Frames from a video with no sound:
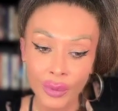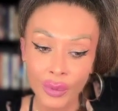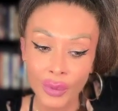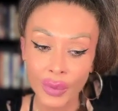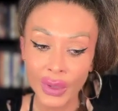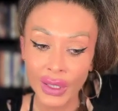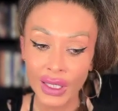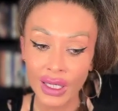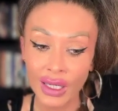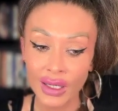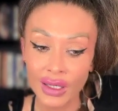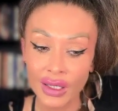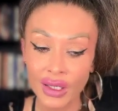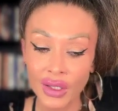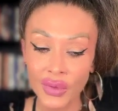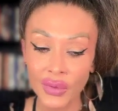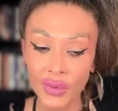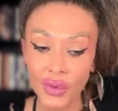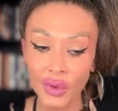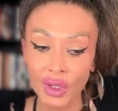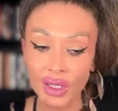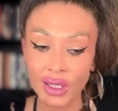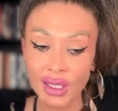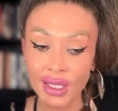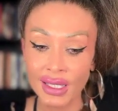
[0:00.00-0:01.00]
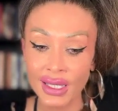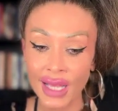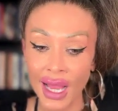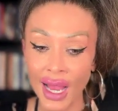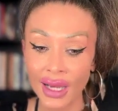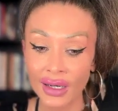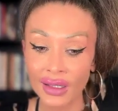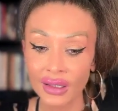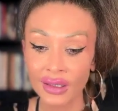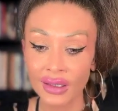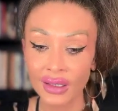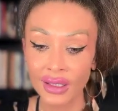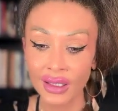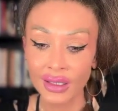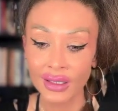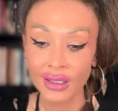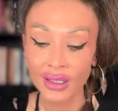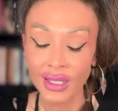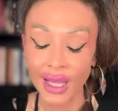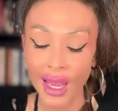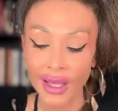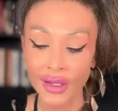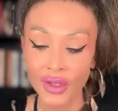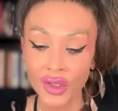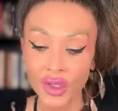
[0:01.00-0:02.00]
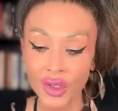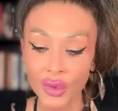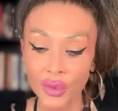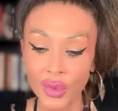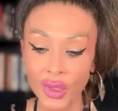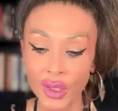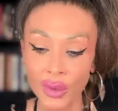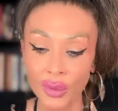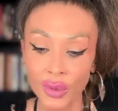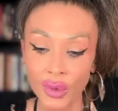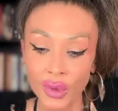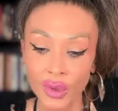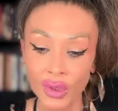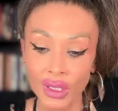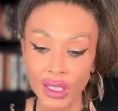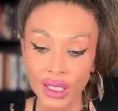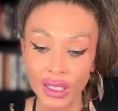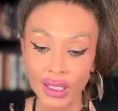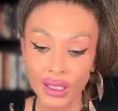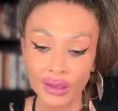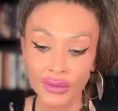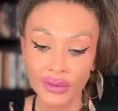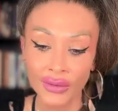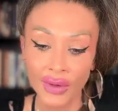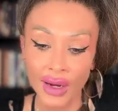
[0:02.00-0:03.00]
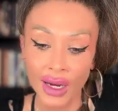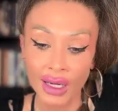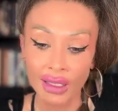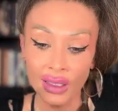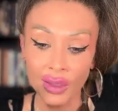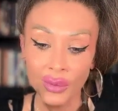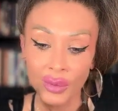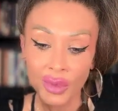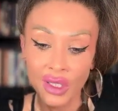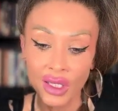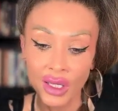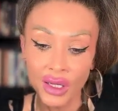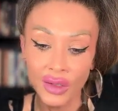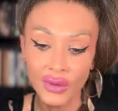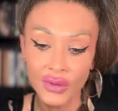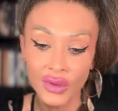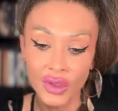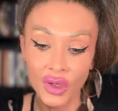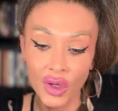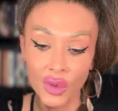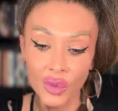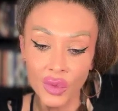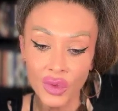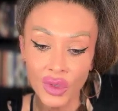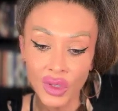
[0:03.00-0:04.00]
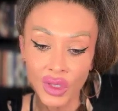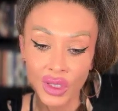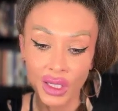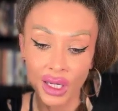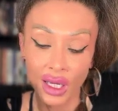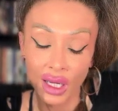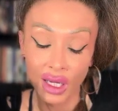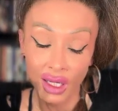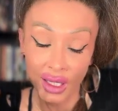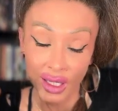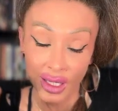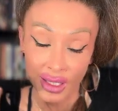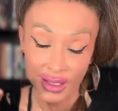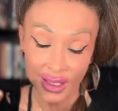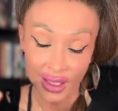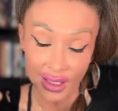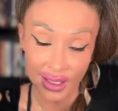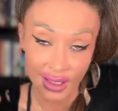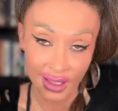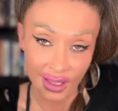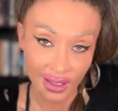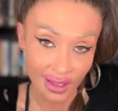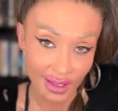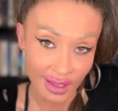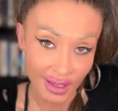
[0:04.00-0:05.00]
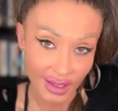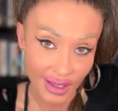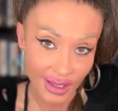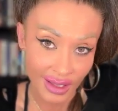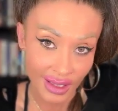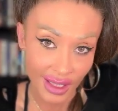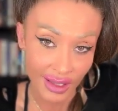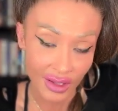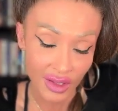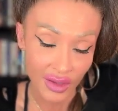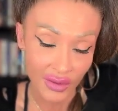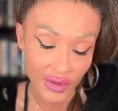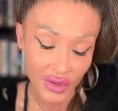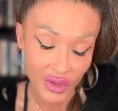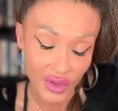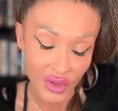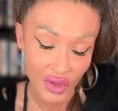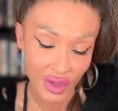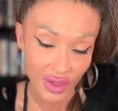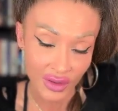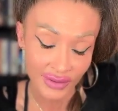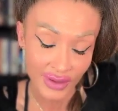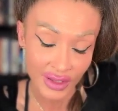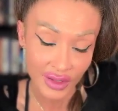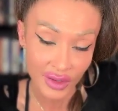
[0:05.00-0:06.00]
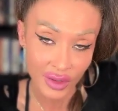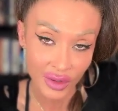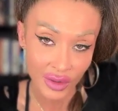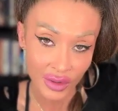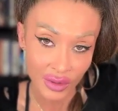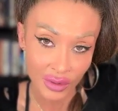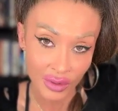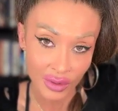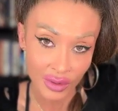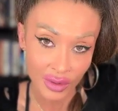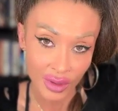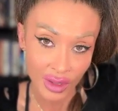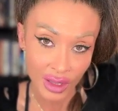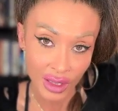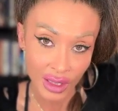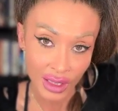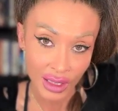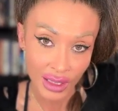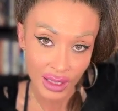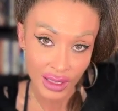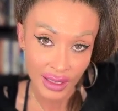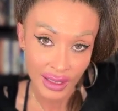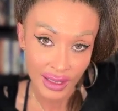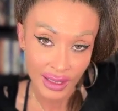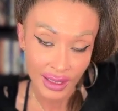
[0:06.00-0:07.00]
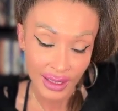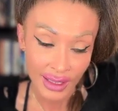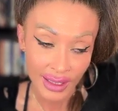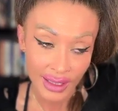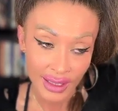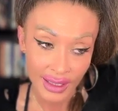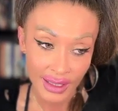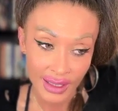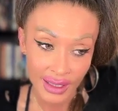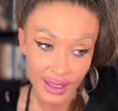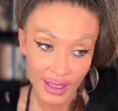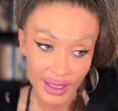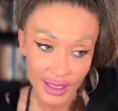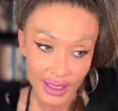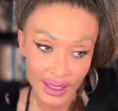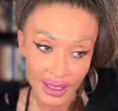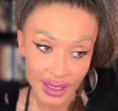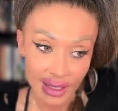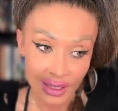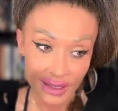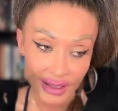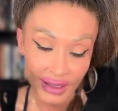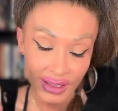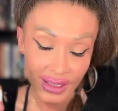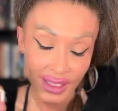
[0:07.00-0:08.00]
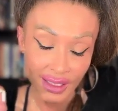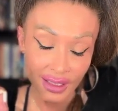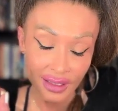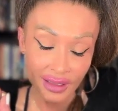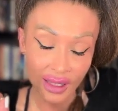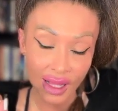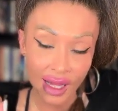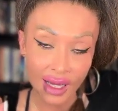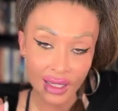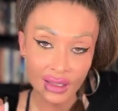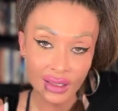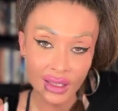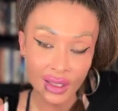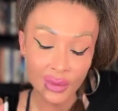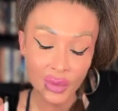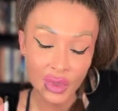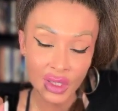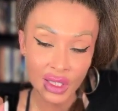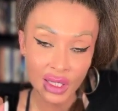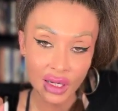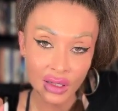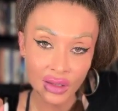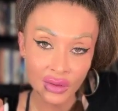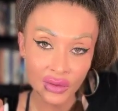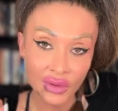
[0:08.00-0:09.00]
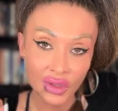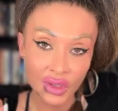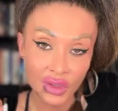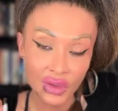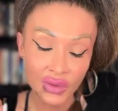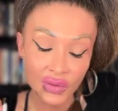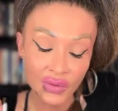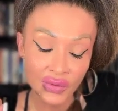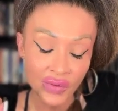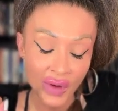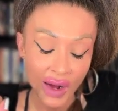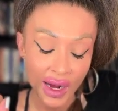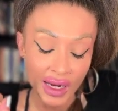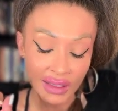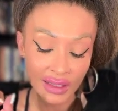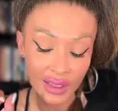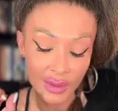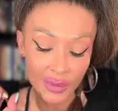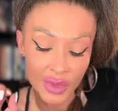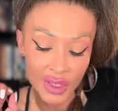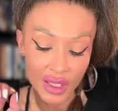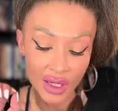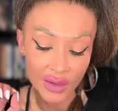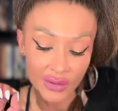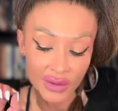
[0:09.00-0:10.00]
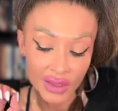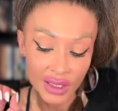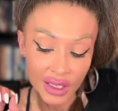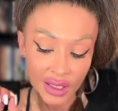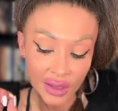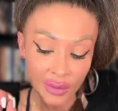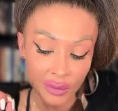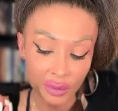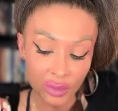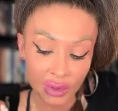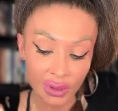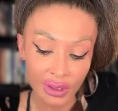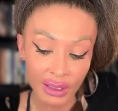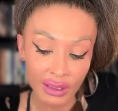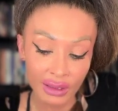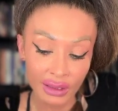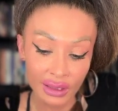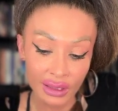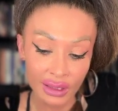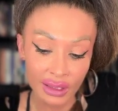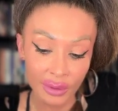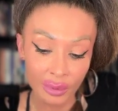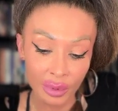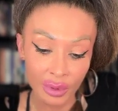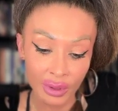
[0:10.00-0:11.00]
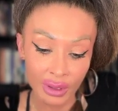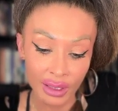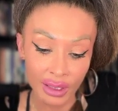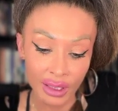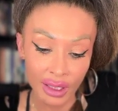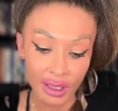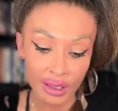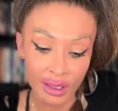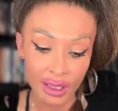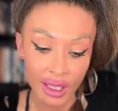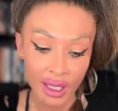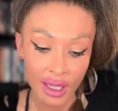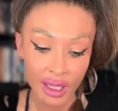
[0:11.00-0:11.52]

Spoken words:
Because for Saturn and Cancer people, they can find themselves almost as I said, in a state of servitude, neglect themselves, find themselves completely depleted,